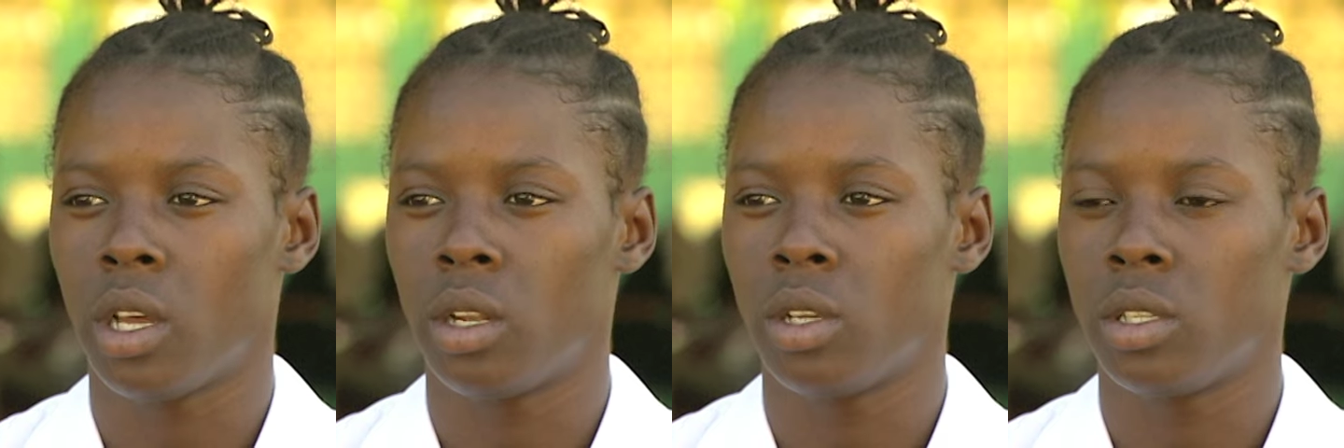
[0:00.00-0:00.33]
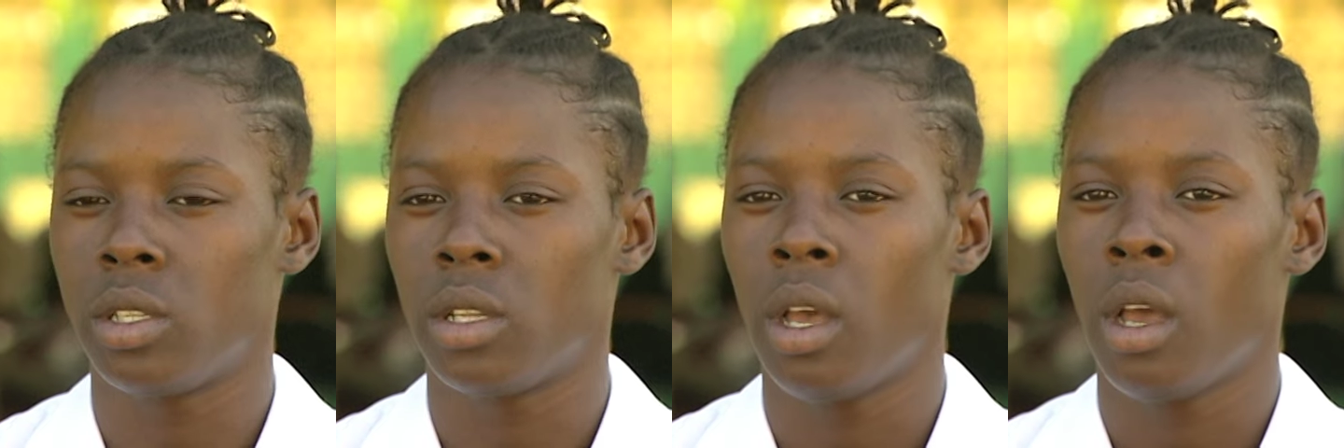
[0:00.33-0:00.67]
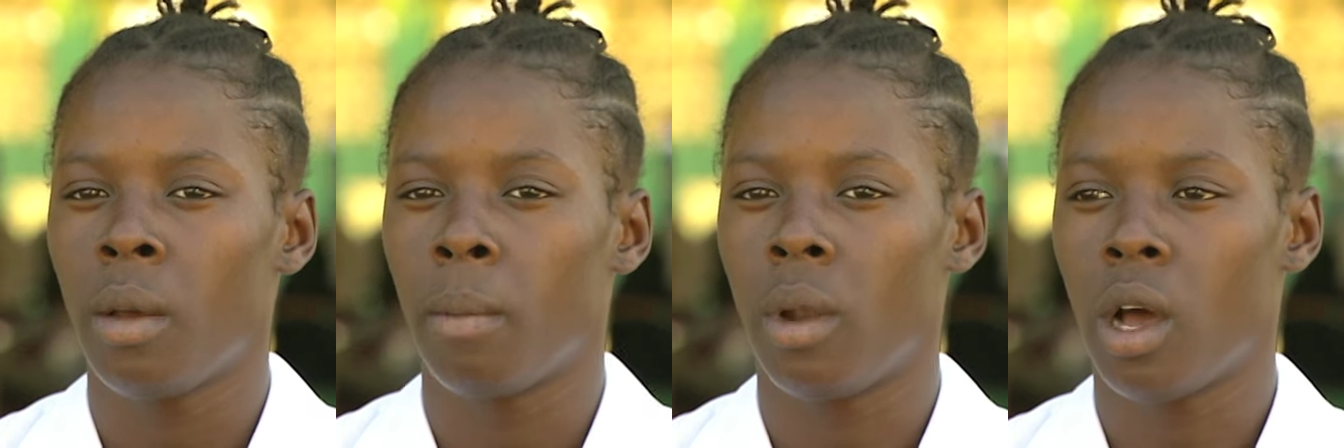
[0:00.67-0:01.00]
I just
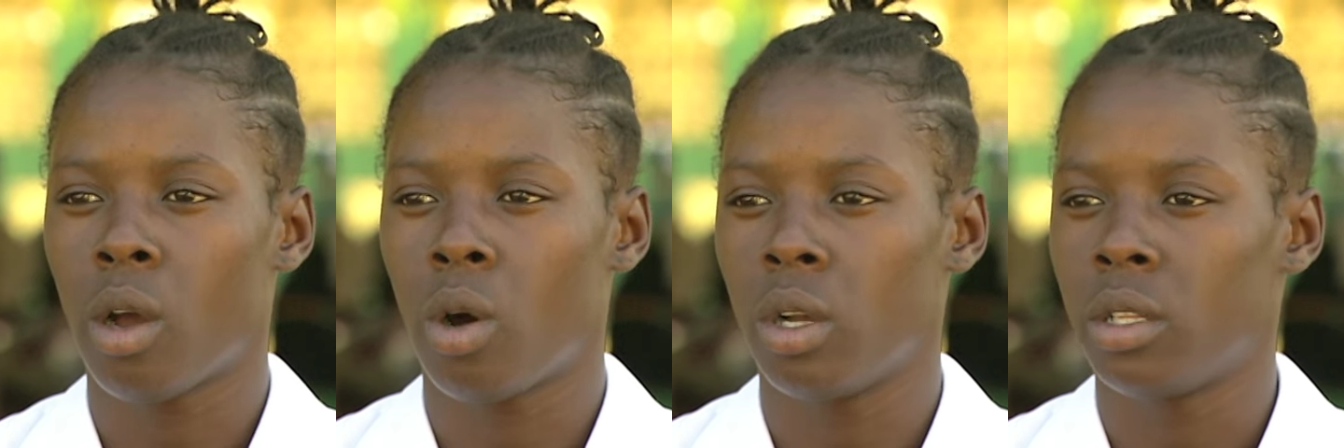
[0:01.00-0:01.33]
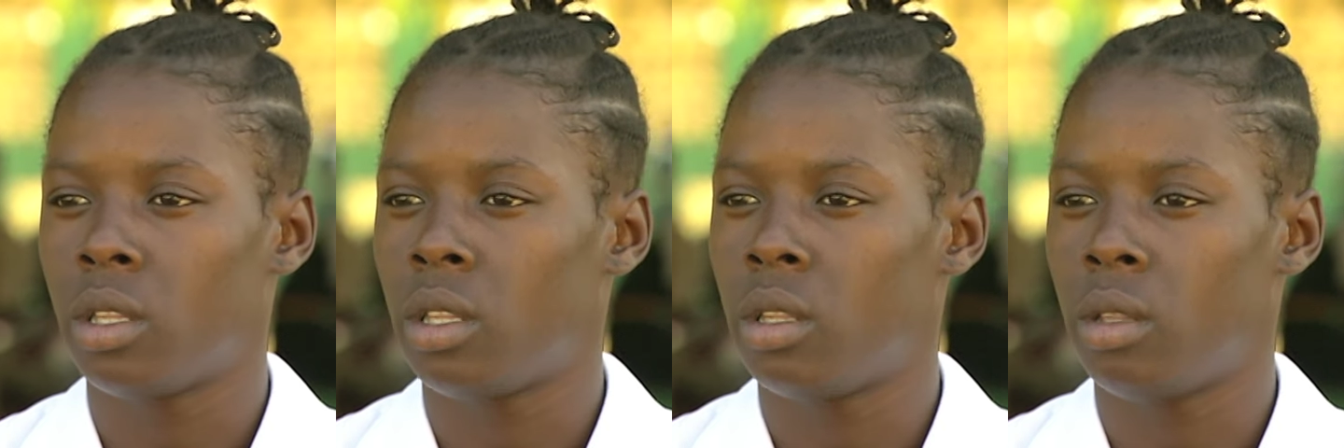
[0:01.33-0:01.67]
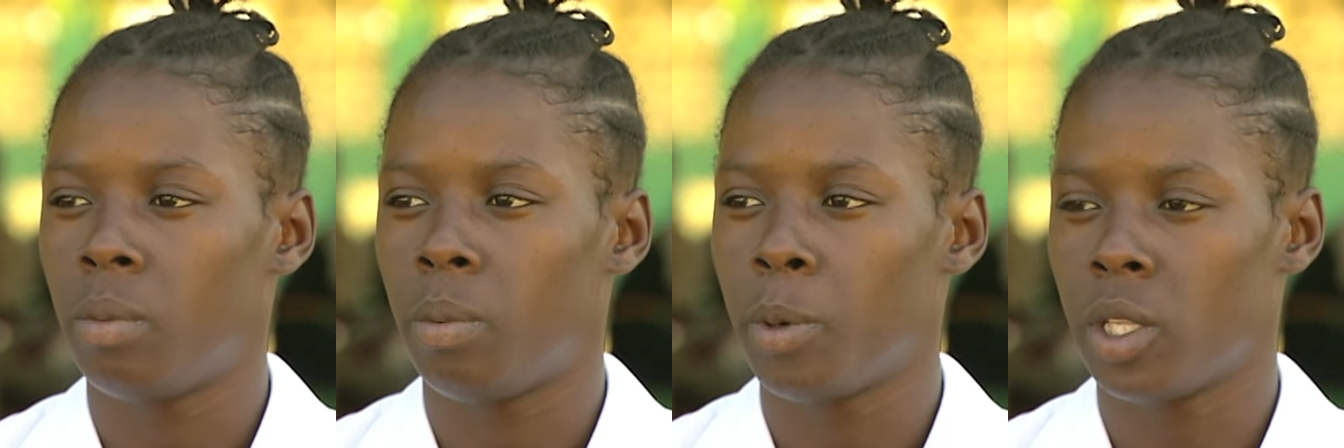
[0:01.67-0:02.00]
block out,
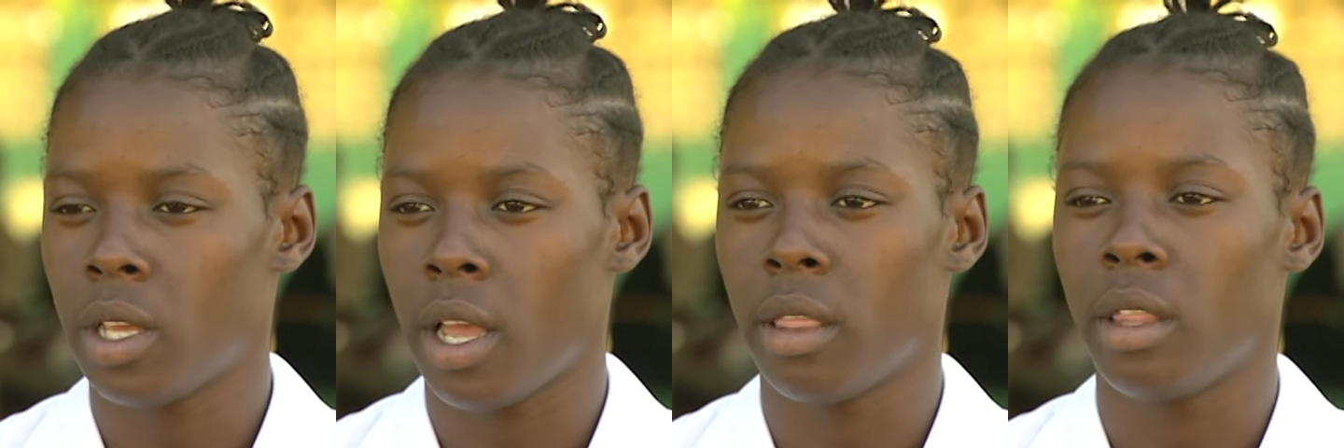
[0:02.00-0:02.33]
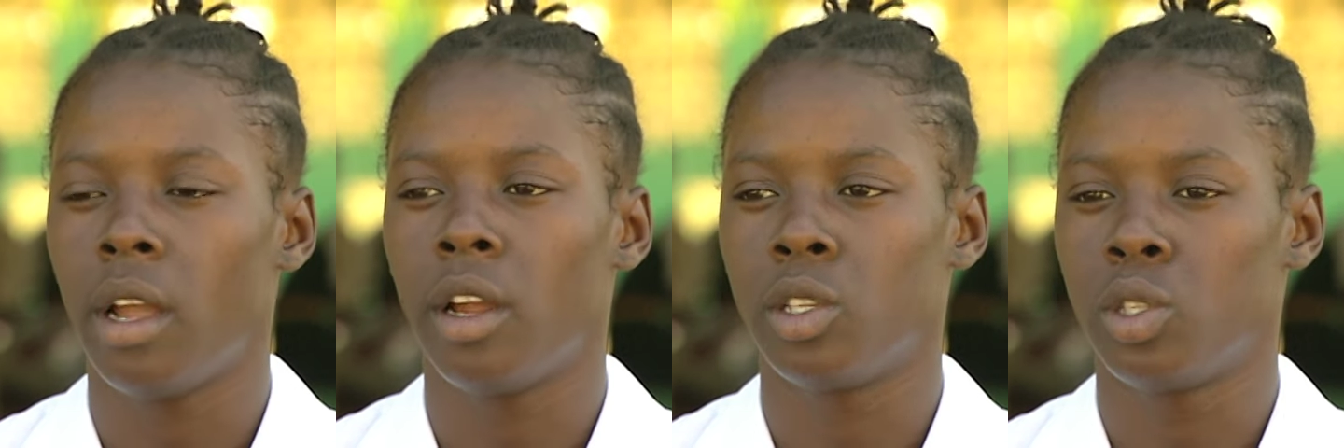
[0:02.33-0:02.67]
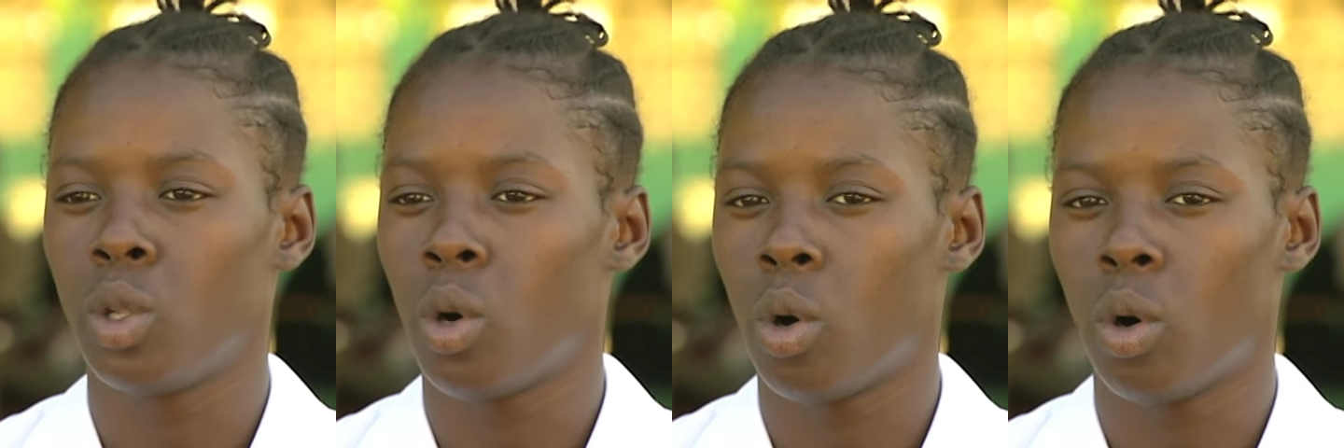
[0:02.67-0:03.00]
pretend there is
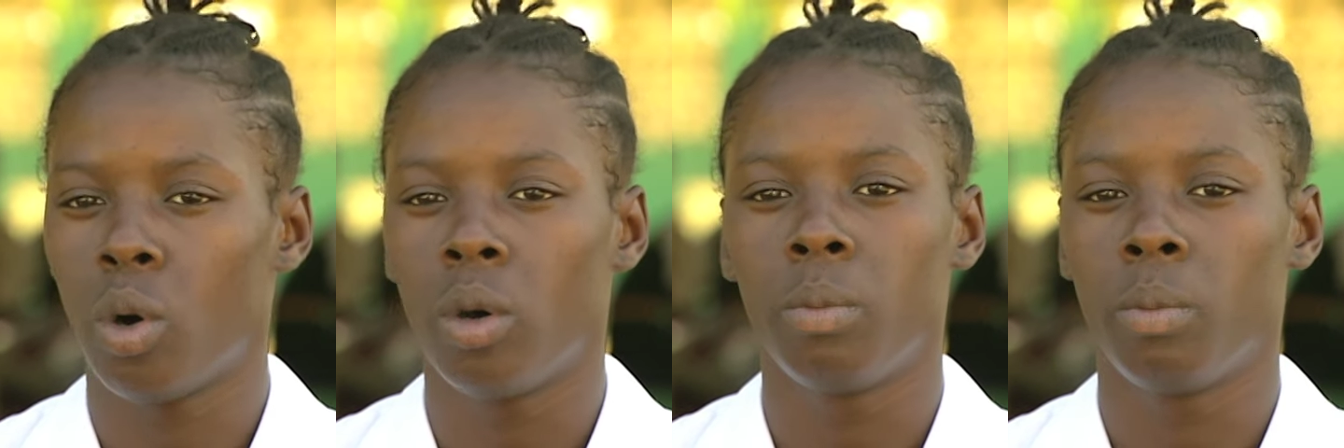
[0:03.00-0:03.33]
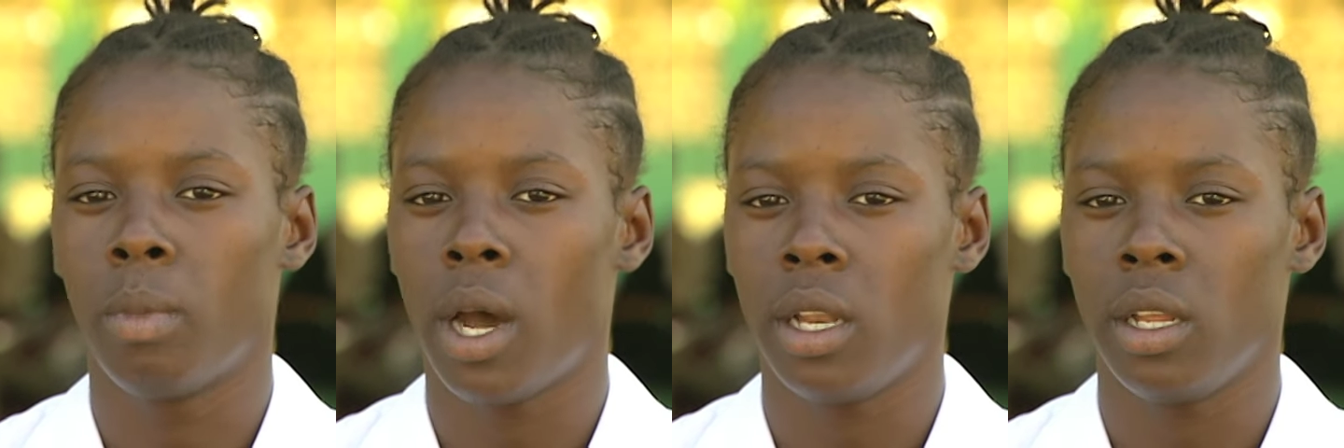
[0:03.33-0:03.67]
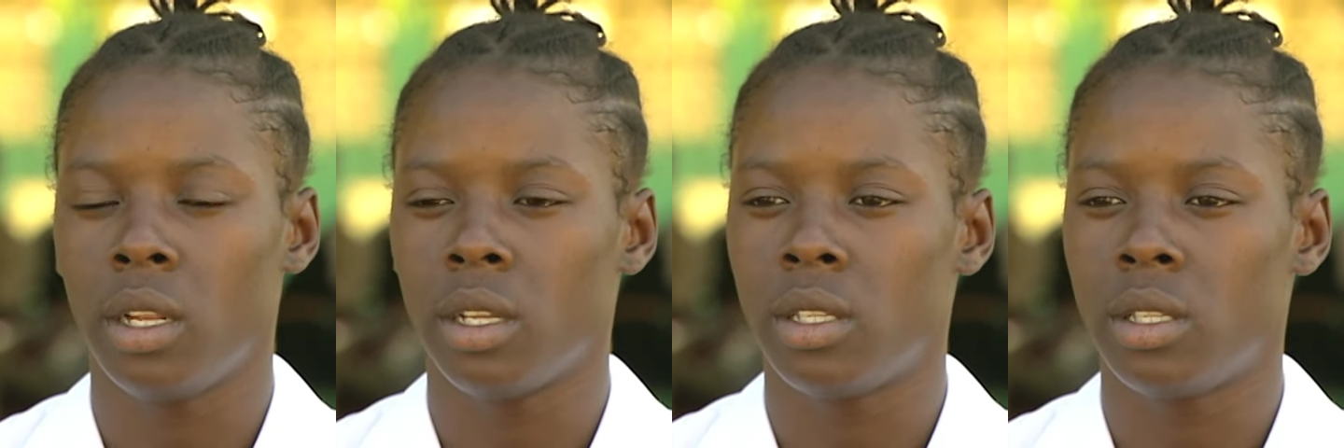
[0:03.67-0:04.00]
no body
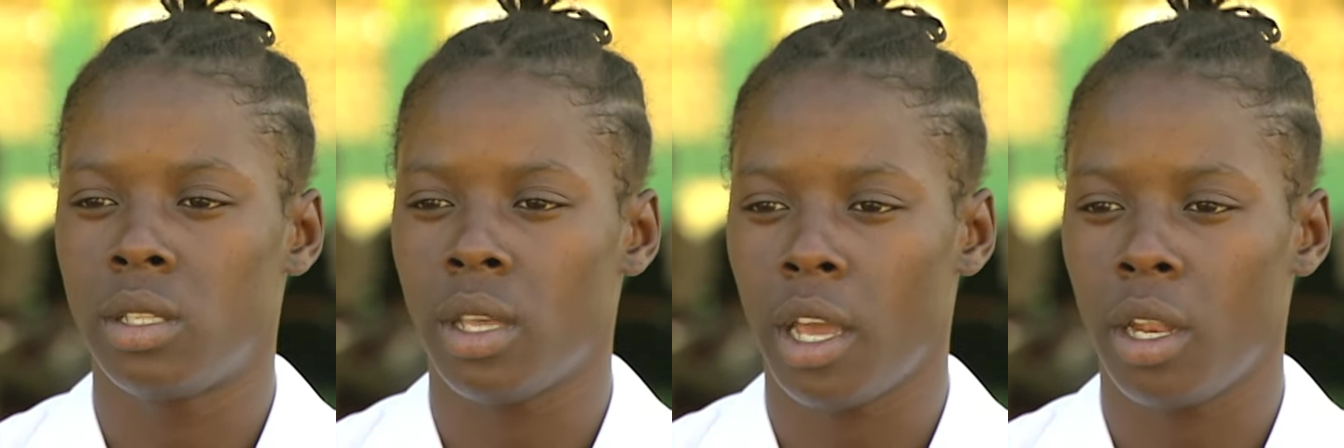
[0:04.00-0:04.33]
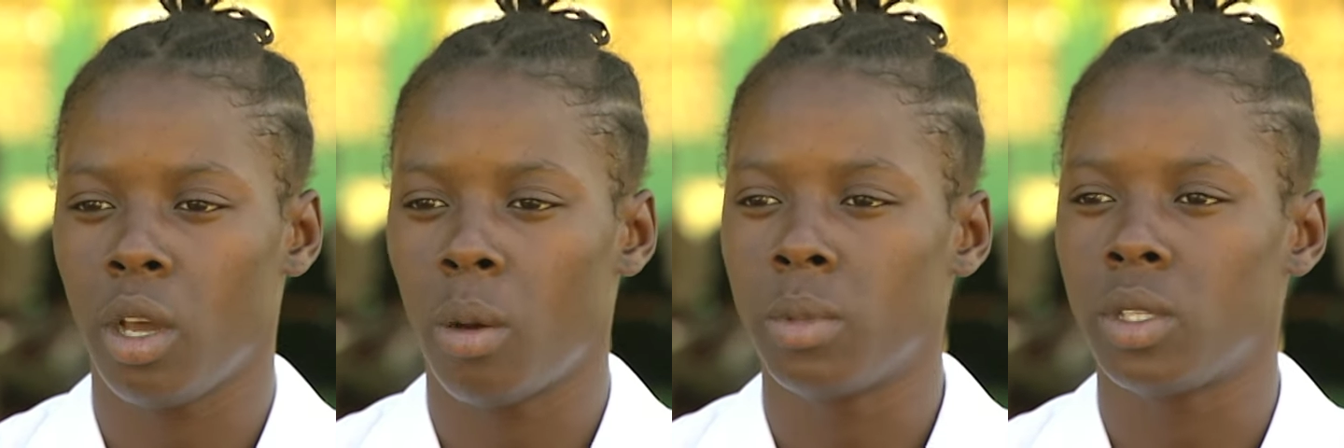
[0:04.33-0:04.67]
in the stadium,